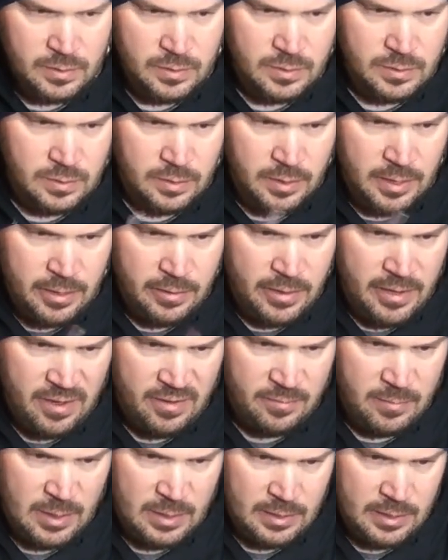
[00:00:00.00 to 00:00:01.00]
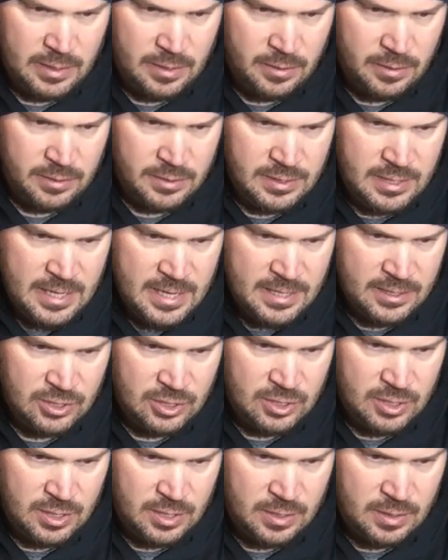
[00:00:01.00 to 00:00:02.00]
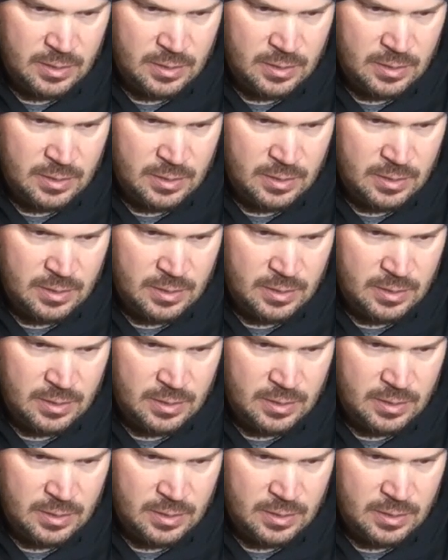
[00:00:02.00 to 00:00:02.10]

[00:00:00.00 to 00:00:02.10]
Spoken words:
so now I have my leader attached.